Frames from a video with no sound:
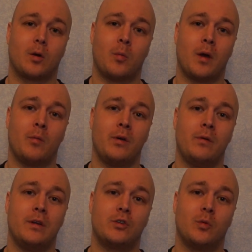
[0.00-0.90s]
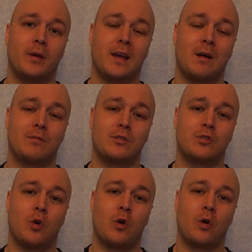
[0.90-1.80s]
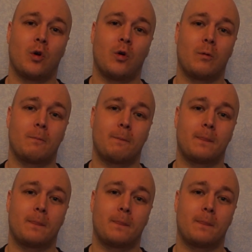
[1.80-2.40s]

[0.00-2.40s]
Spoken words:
who maybe wish to become stronger,